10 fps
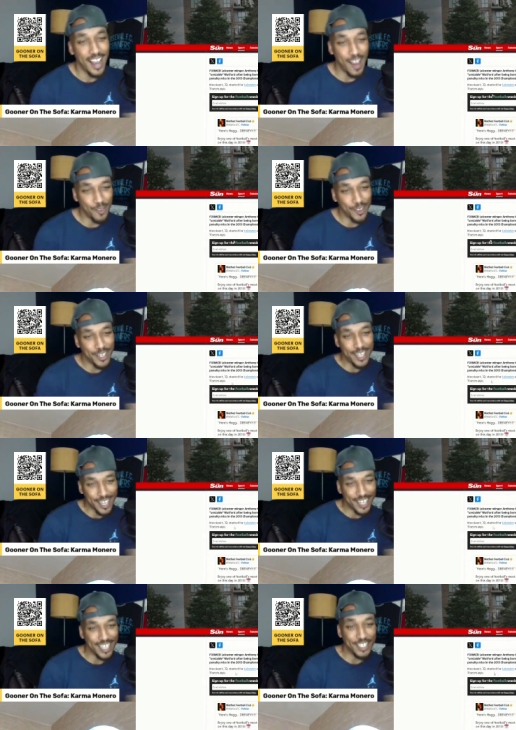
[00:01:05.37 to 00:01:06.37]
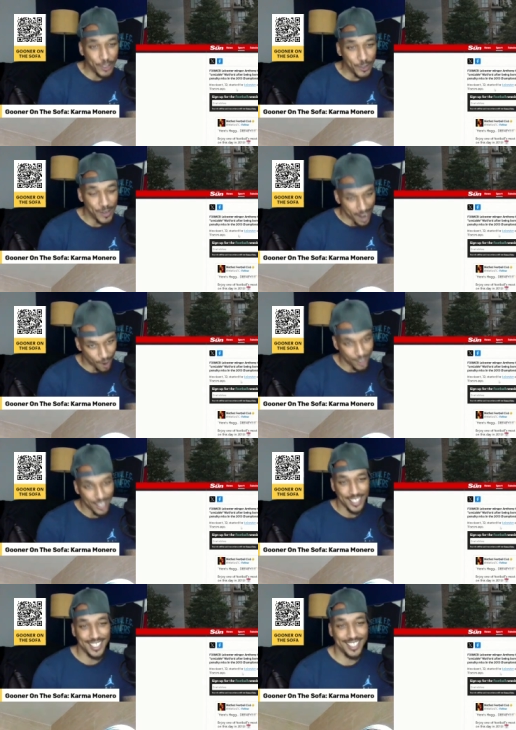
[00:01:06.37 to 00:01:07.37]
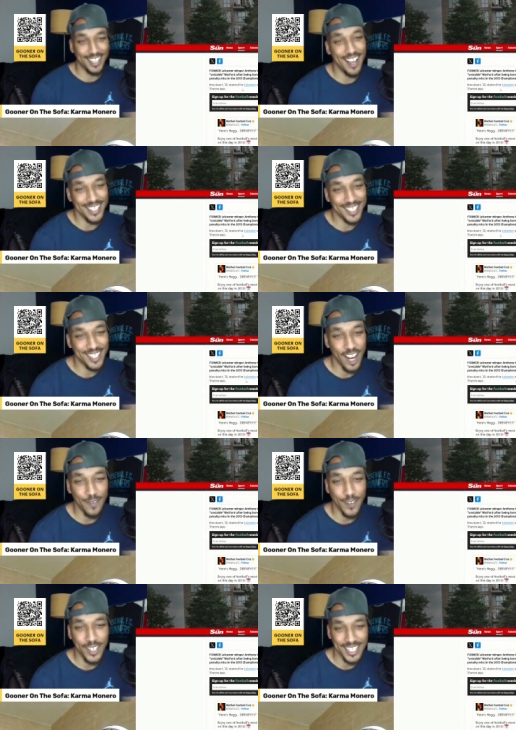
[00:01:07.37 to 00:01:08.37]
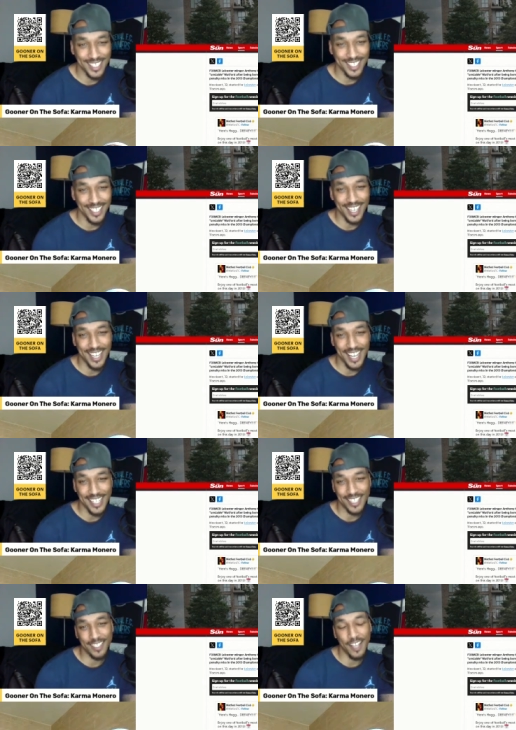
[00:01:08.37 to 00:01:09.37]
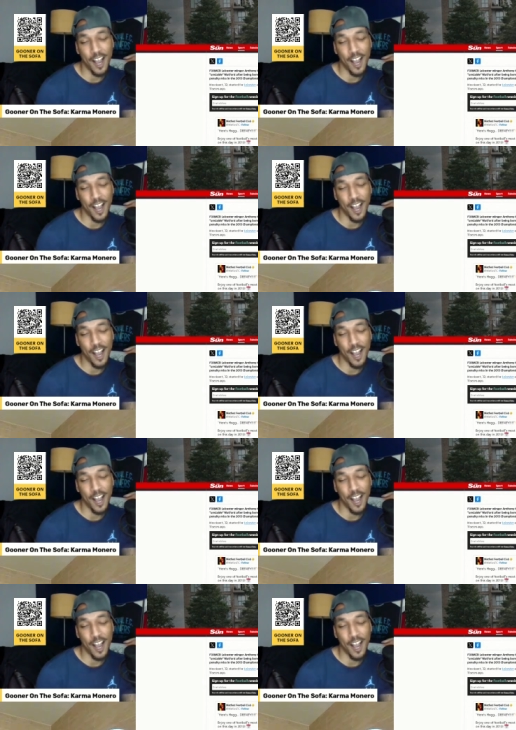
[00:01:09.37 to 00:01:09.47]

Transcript: Anthony, 32 now, started for Leicester against